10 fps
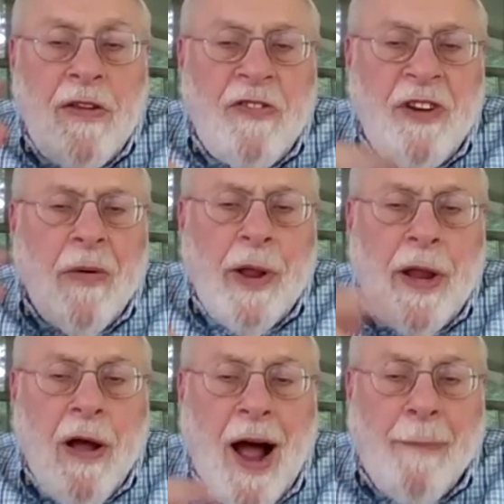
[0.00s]

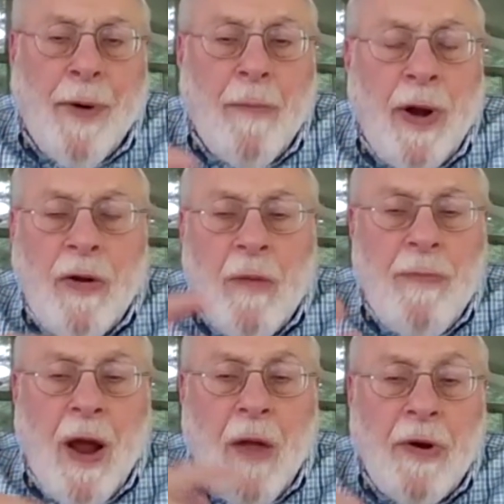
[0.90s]
generally copper, but it could
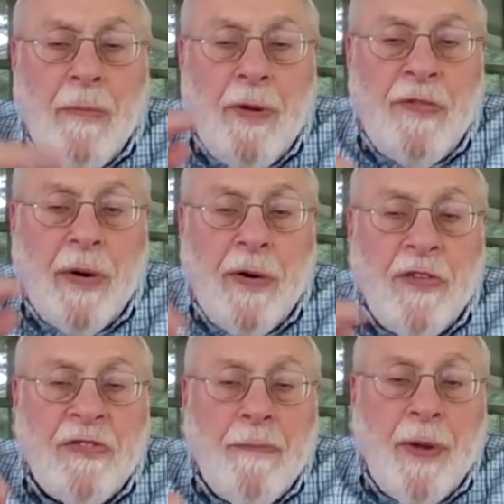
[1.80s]
be other
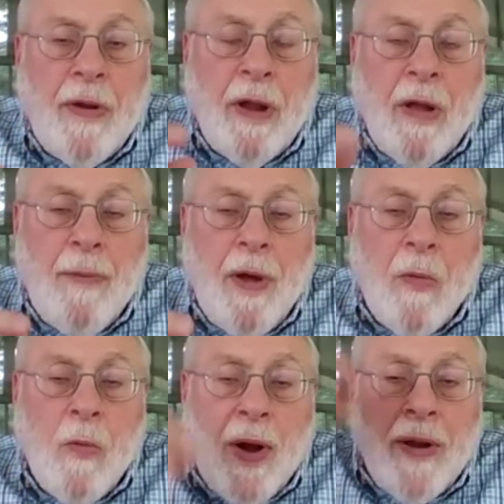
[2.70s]
materials depending
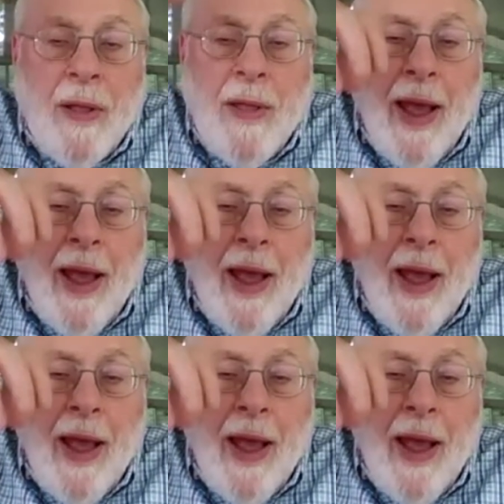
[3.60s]
upon what